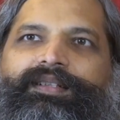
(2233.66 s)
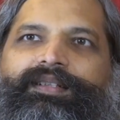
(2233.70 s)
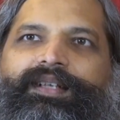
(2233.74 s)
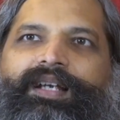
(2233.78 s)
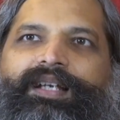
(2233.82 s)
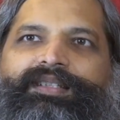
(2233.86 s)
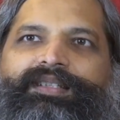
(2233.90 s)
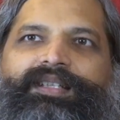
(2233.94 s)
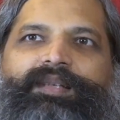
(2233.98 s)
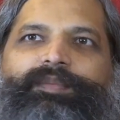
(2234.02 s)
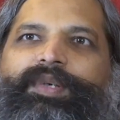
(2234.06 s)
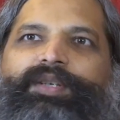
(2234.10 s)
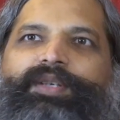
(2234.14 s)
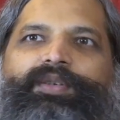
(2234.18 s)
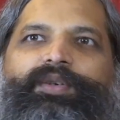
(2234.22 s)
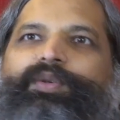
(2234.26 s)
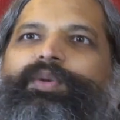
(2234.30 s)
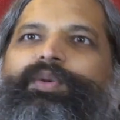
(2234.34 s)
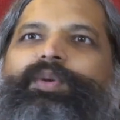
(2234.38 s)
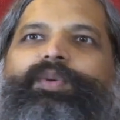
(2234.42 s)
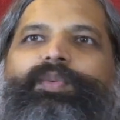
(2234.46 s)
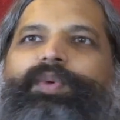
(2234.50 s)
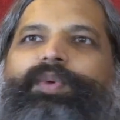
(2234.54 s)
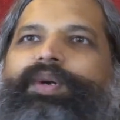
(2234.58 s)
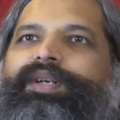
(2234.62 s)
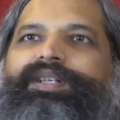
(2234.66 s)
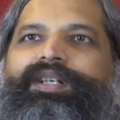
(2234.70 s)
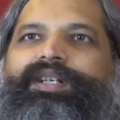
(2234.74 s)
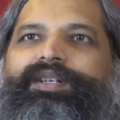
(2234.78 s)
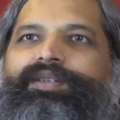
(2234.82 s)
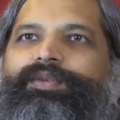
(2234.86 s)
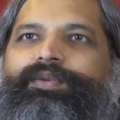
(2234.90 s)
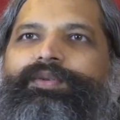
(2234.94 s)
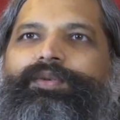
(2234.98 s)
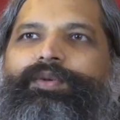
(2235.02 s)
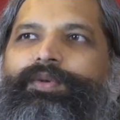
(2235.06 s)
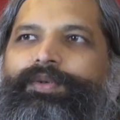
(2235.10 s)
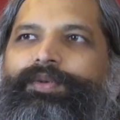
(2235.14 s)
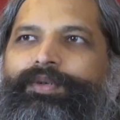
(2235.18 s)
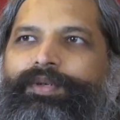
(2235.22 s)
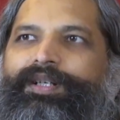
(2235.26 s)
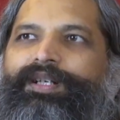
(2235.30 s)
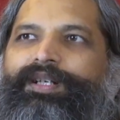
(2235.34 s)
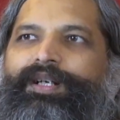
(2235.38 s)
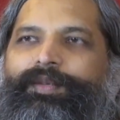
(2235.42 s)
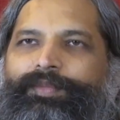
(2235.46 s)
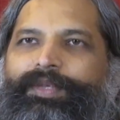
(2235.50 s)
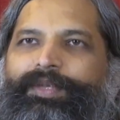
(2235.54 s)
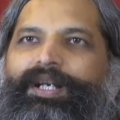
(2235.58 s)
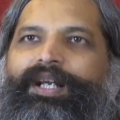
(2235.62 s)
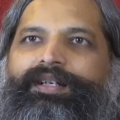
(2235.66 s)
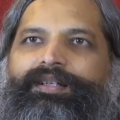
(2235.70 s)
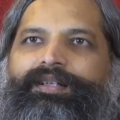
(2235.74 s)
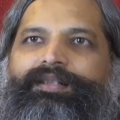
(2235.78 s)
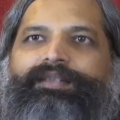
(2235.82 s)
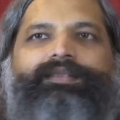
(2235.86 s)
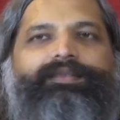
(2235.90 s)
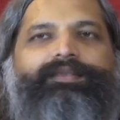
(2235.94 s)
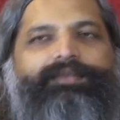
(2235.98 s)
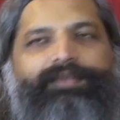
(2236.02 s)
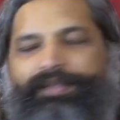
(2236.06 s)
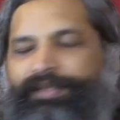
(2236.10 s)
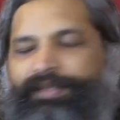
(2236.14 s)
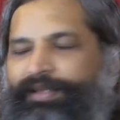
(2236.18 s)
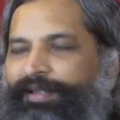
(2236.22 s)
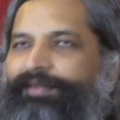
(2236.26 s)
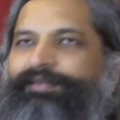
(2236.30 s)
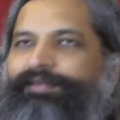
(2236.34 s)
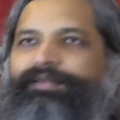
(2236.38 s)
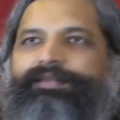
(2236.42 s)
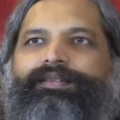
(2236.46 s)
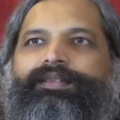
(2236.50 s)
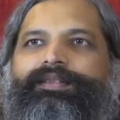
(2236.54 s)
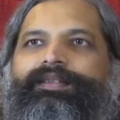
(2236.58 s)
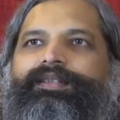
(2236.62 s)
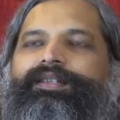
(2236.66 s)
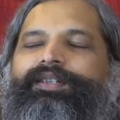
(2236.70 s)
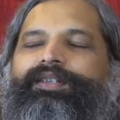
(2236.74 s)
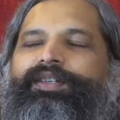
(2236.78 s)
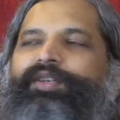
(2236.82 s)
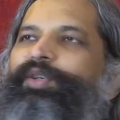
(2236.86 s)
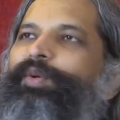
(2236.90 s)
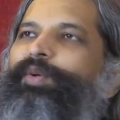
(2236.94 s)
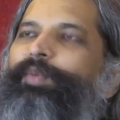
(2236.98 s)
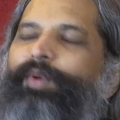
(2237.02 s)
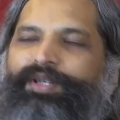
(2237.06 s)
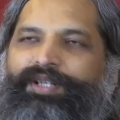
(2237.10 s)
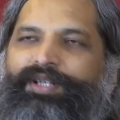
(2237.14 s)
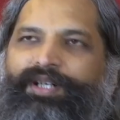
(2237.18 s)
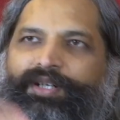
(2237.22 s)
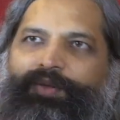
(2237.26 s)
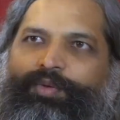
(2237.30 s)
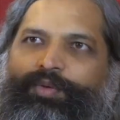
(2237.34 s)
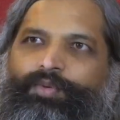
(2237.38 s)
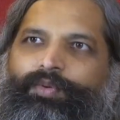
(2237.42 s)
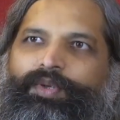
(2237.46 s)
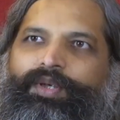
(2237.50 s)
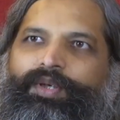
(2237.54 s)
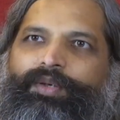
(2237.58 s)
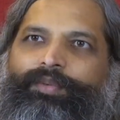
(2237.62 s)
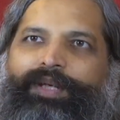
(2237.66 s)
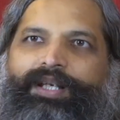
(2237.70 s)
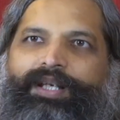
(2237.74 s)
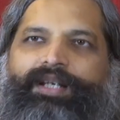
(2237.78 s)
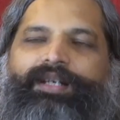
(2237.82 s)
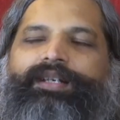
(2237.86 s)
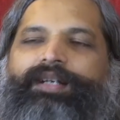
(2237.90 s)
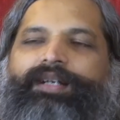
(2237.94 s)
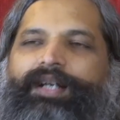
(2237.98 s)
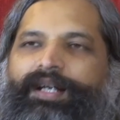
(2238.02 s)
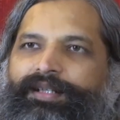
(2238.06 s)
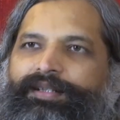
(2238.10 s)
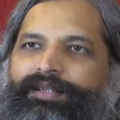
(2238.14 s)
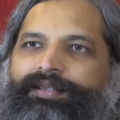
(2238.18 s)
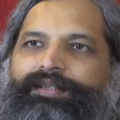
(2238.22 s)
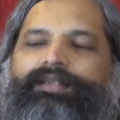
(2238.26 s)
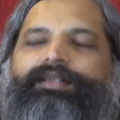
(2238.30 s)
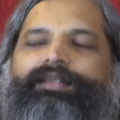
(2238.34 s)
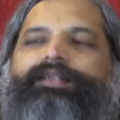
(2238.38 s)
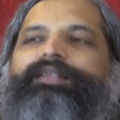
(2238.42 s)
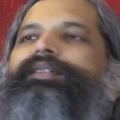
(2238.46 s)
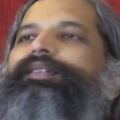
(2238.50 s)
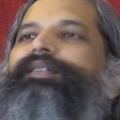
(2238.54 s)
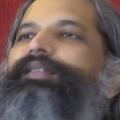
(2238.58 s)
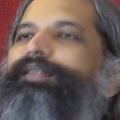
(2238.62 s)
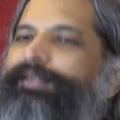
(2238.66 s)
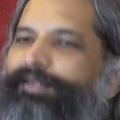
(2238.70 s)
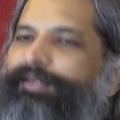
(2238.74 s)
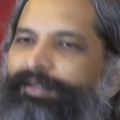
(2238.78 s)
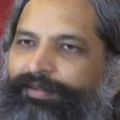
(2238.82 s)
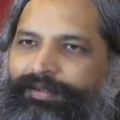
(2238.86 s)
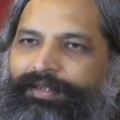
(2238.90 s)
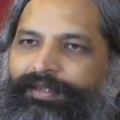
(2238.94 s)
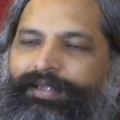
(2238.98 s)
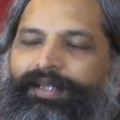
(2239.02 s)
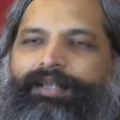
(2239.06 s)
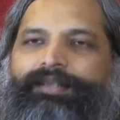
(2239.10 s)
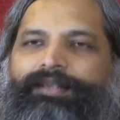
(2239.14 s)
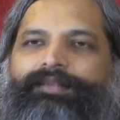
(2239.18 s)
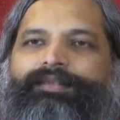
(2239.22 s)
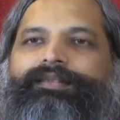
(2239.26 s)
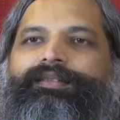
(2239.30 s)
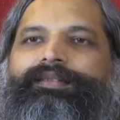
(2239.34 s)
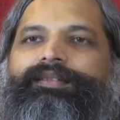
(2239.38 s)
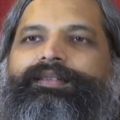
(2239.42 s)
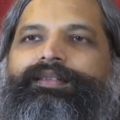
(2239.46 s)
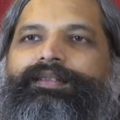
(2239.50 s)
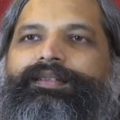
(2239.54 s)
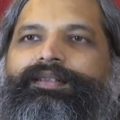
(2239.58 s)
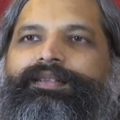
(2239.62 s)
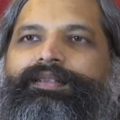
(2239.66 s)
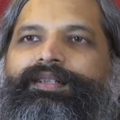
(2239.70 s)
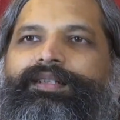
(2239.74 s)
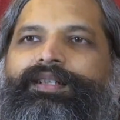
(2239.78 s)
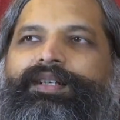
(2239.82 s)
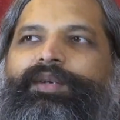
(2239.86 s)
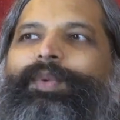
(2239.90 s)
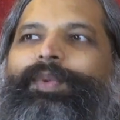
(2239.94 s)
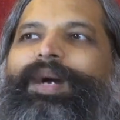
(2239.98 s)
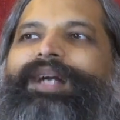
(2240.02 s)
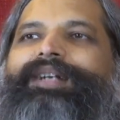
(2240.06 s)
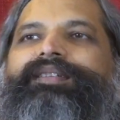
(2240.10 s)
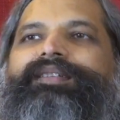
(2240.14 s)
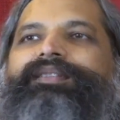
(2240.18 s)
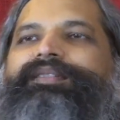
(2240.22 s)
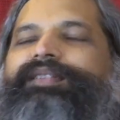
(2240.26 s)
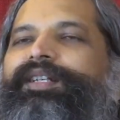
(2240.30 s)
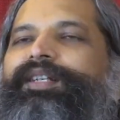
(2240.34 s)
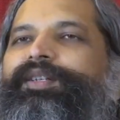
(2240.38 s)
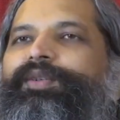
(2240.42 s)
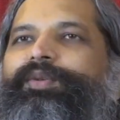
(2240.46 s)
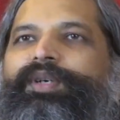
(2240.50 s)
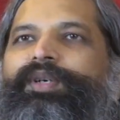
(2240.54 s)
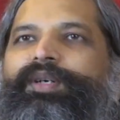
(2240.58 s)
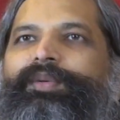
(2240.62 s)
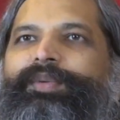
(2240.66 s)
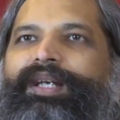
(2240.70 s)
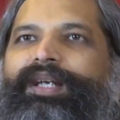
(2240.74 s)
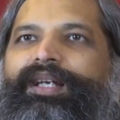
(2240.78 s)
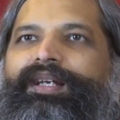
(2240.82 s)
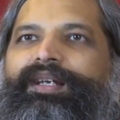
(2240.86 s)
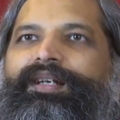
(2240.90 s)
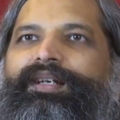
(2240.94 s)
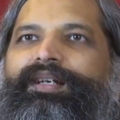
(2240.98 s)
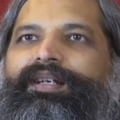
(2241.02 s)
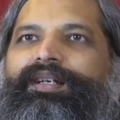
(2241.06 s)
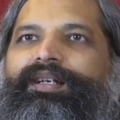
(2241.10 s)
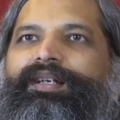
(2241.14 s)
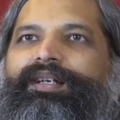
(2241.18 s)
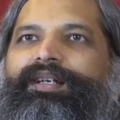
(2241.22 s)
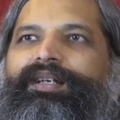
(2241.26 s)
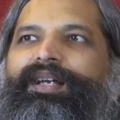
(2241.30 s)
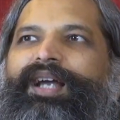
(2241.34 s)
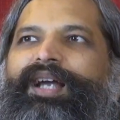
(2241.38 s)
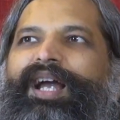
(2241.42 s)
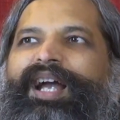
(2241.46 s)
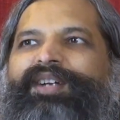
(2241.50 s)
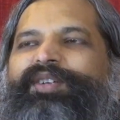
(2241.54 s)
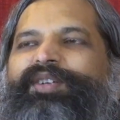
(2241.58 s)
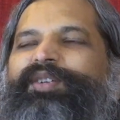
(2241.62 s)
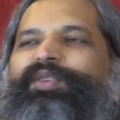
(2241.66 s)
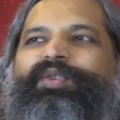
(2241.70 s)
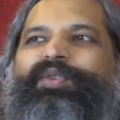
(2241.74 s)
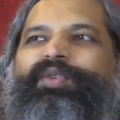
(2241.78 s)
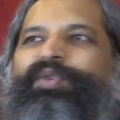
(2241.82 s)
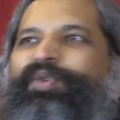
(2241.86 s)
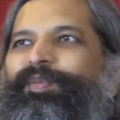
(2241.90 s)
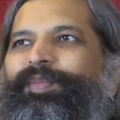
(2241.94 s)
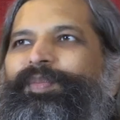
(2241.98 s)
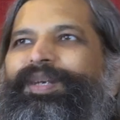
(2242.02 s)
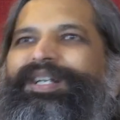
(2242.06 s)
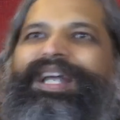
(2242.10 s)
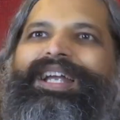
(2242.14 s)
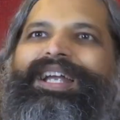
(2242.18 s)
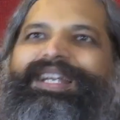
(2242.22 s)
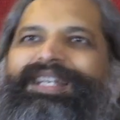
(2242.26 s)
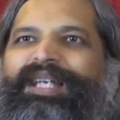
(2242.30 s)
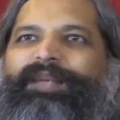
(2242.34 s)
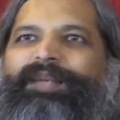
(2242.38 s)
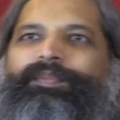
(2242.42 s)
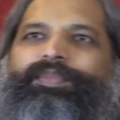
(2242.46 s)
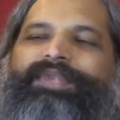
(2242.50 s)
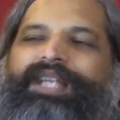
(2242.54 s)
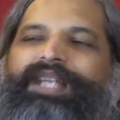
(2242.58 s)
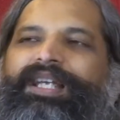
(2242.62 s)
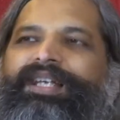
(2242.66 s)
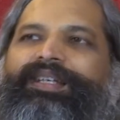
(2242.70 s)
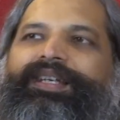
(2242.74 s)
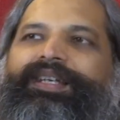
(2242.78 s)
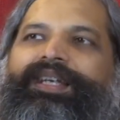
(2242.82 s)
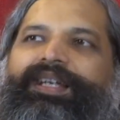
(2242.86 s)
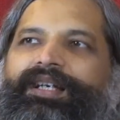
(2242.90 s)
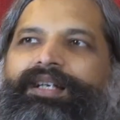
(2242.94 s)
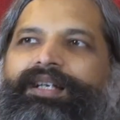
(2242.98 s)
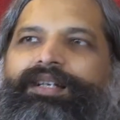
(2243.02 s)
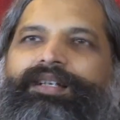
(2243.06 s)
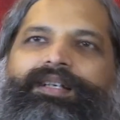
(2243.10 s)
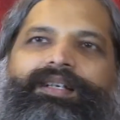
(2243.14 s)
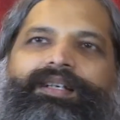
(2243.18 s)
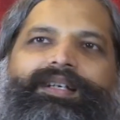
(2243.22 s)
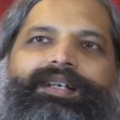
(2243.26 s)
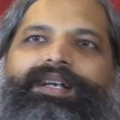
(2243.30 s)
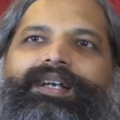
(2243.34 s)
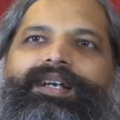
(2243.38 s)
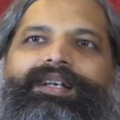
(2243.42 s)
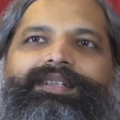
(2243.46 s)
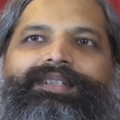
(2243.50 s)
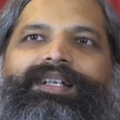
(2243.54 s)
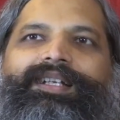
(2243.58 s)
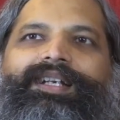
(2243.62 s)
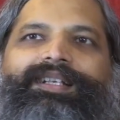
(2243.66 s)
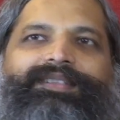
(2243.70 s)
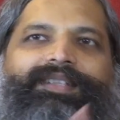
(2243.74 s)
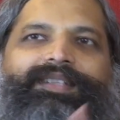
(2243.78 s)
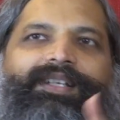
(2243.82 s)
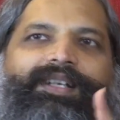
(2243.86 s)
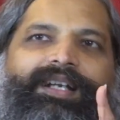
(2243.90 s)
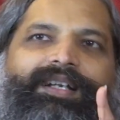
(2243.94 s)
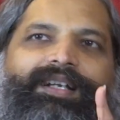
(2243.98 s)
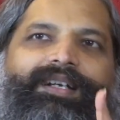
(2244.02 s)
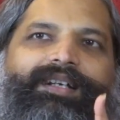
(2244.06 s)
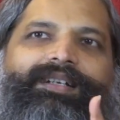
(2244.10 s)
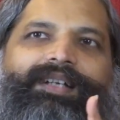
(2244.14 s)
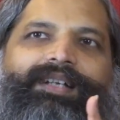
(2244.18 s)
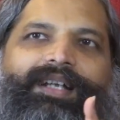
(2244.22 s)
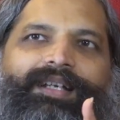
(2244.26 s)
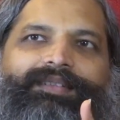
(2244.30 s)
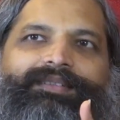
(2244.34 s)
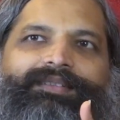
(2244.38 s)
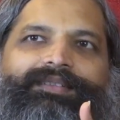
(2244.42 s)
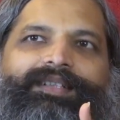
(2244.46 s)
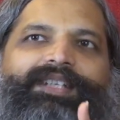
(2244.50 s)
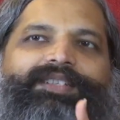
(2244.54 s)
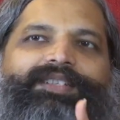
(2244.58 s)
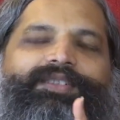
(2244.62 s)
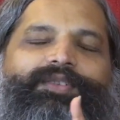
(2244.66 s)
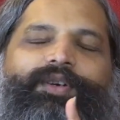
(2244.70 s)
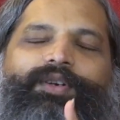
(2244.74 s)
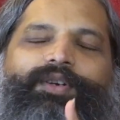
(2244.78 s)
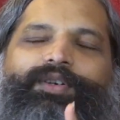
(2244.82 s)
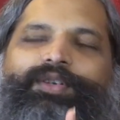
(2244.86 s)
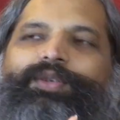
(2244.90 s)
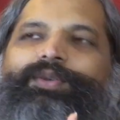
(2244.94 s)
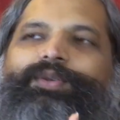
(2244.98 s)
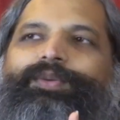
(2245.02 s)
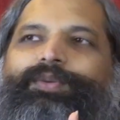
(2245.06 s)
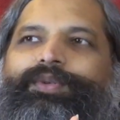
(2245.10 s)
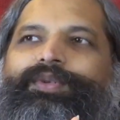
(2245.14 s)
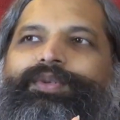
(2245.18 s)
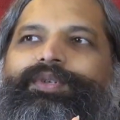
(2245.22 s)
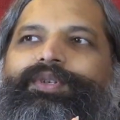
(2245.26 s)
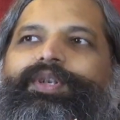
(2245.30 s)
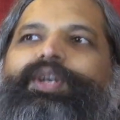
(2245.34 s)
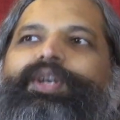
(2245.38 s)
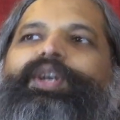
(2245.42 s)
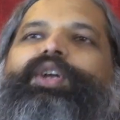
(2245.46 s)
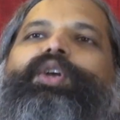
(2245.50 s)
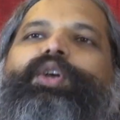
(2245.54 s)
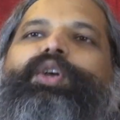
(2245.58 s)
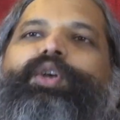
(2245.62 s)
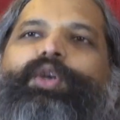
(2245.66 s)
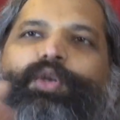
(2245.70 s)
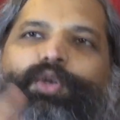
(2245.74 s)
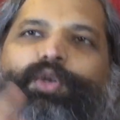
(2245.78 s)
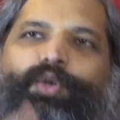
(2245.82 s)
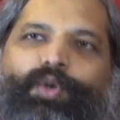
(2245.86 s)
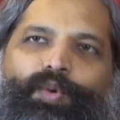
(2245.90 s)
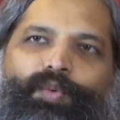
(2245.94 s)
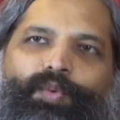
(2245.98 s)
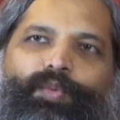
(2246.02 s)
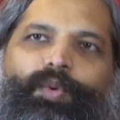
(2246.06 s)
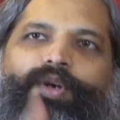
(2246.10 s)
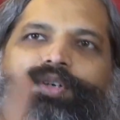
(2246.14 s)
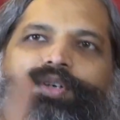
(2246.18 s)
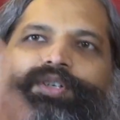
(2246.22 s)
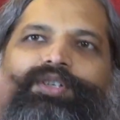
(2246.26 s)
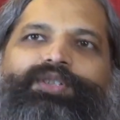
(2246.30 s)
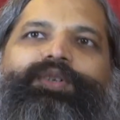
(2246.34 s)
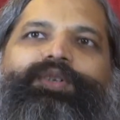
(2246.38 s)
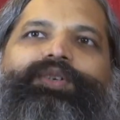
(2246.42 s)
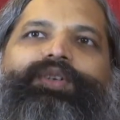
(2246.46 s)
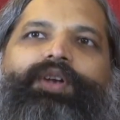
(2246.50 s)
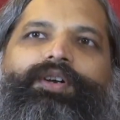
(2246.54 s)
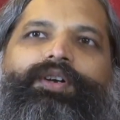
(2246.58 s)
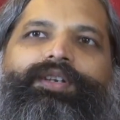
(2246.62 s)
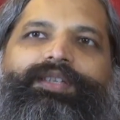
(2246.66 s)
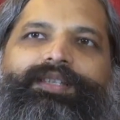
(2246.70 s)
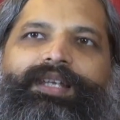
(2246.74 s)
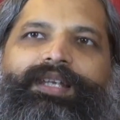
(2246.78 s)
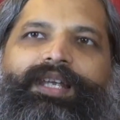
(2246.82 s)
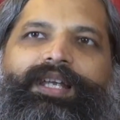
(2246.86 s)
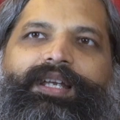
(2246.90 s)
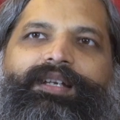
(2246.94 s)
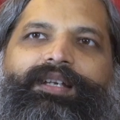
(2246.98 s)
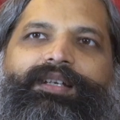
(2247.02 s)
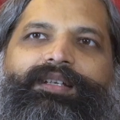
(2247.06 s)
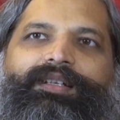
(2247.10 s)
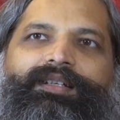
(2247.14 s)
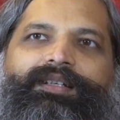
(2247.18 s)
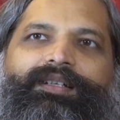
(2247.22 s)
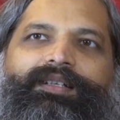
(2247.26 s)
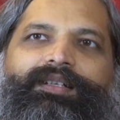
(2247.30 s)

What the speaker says: I said, but you don't want it to come, right? You say, yes. You want it to go away, right? You say, yes. Why doesn't it go away? I don't know, but I keep thinking. Then I say, recognize, it's not you. You want to not think.